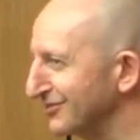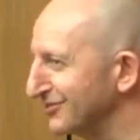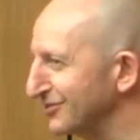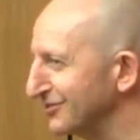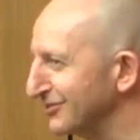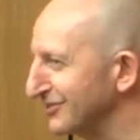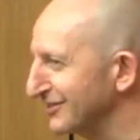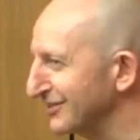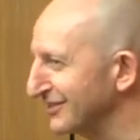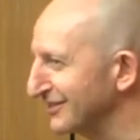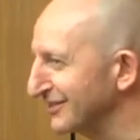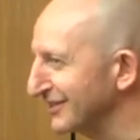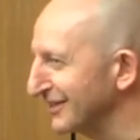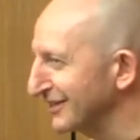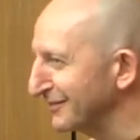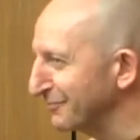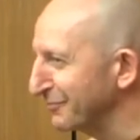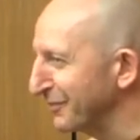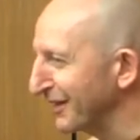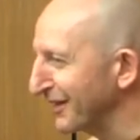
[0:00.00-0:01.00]
to, to
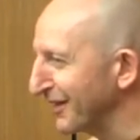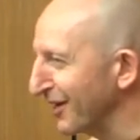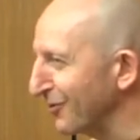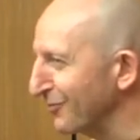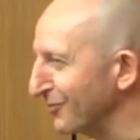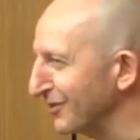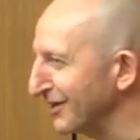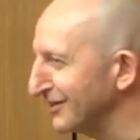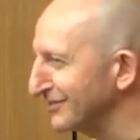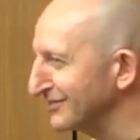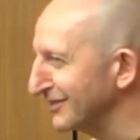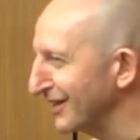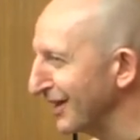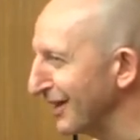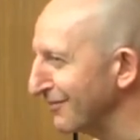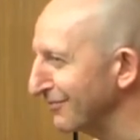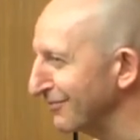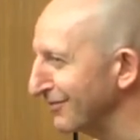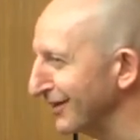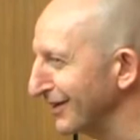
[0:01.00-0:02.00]
pick our words
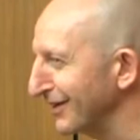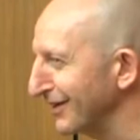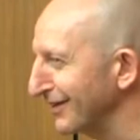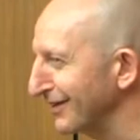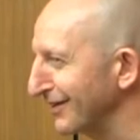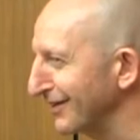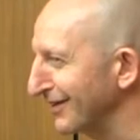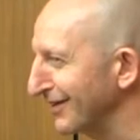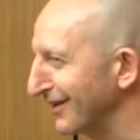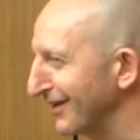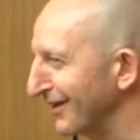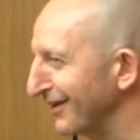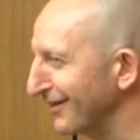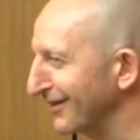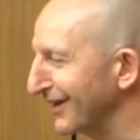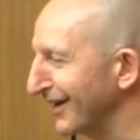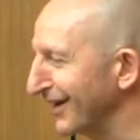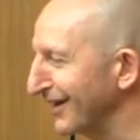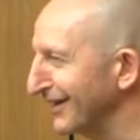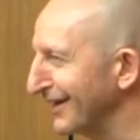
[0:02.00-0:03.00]
carefully.
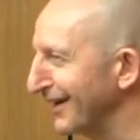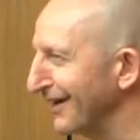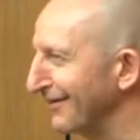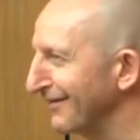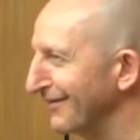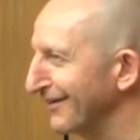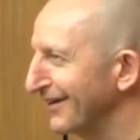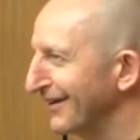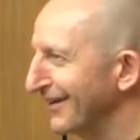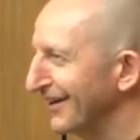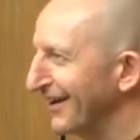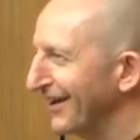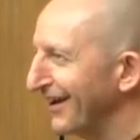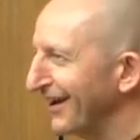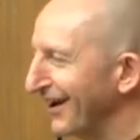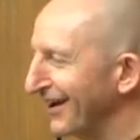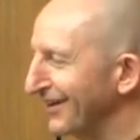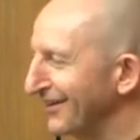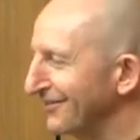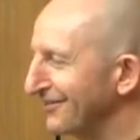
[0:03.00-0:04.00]
Okay, now,
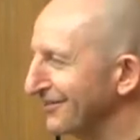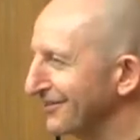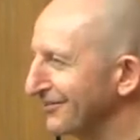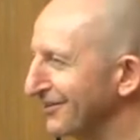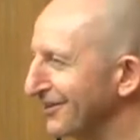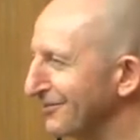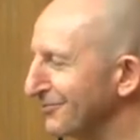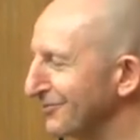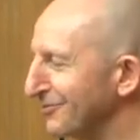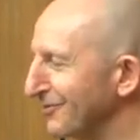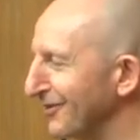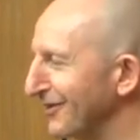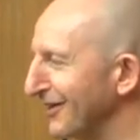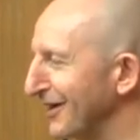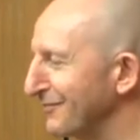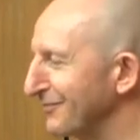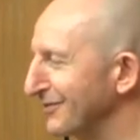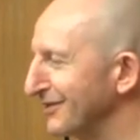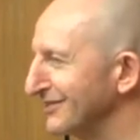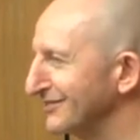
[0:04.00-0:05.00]
I don't agree with
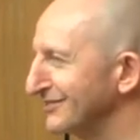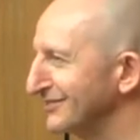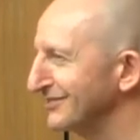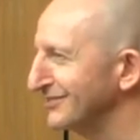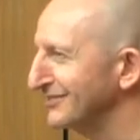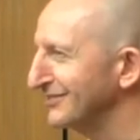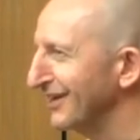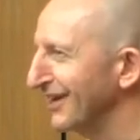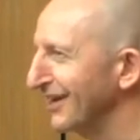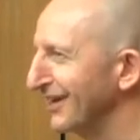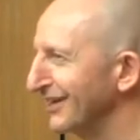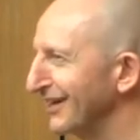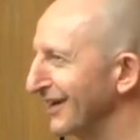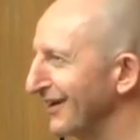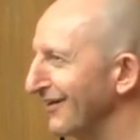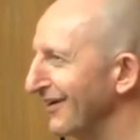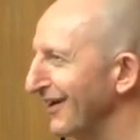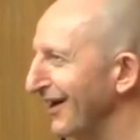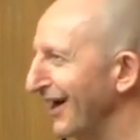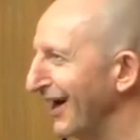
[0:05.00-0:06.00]
what that person's saying.
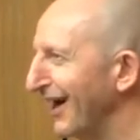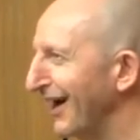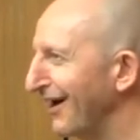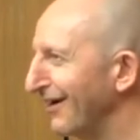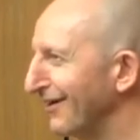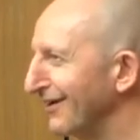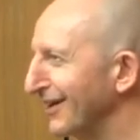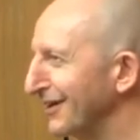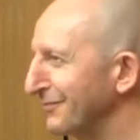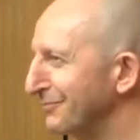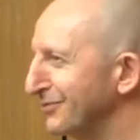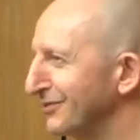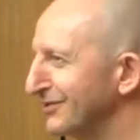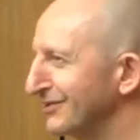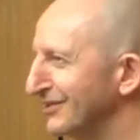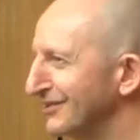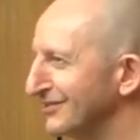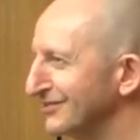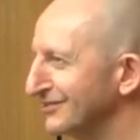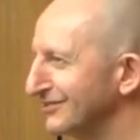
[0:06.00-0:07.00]
Now, how can I
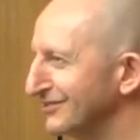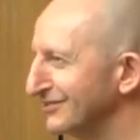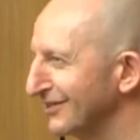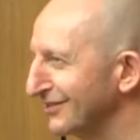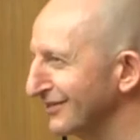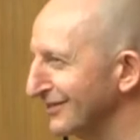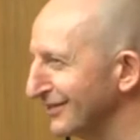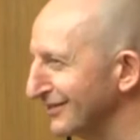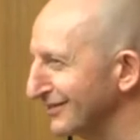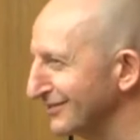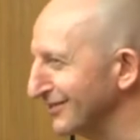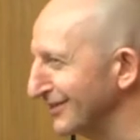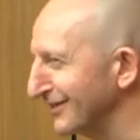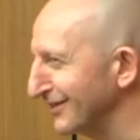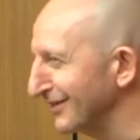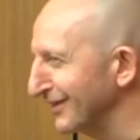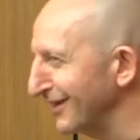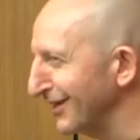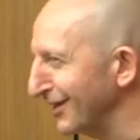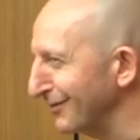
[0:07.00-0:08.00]
put this so that
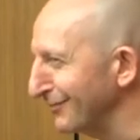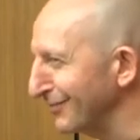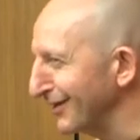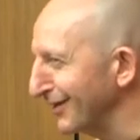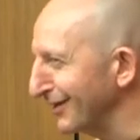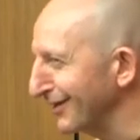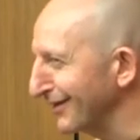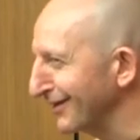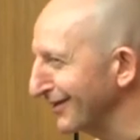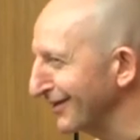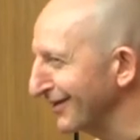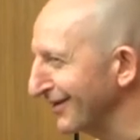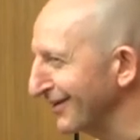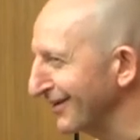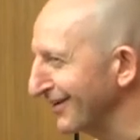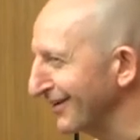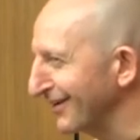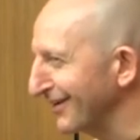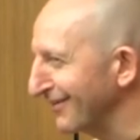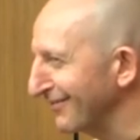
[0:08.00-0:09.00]
she can hear me?
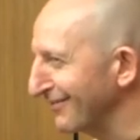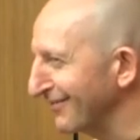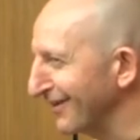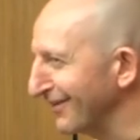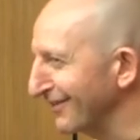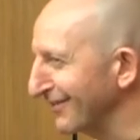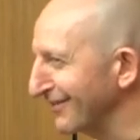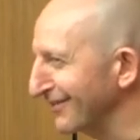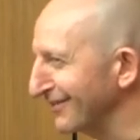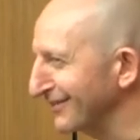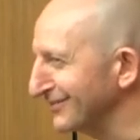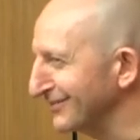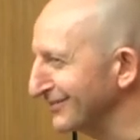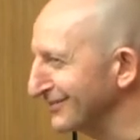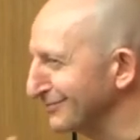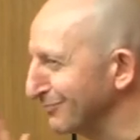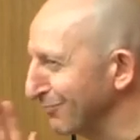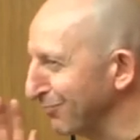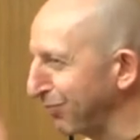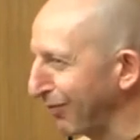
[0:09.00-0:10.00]
Rather than
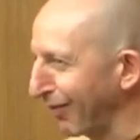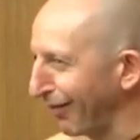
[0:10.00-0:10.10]
just